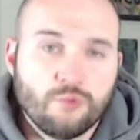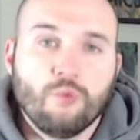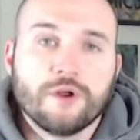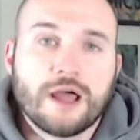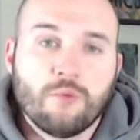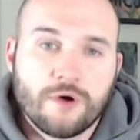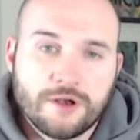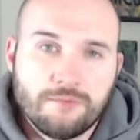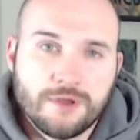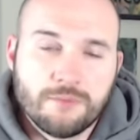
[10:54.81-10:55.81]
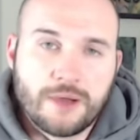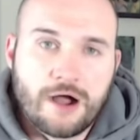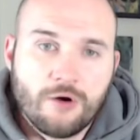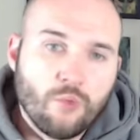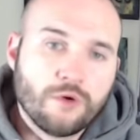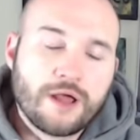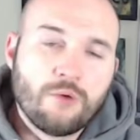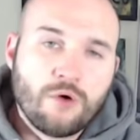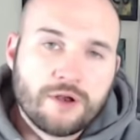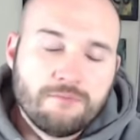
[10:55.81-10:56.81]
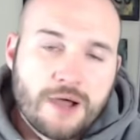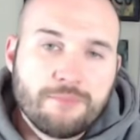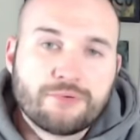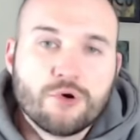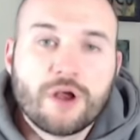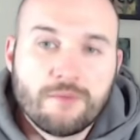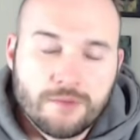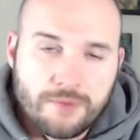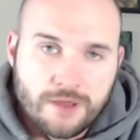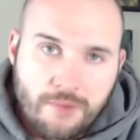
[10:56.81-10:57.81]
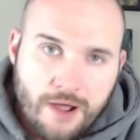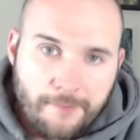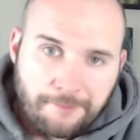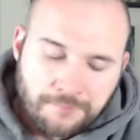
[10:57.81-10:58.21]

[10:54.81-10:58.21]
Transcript: what I wanted to be about, what I wanted my program to be about.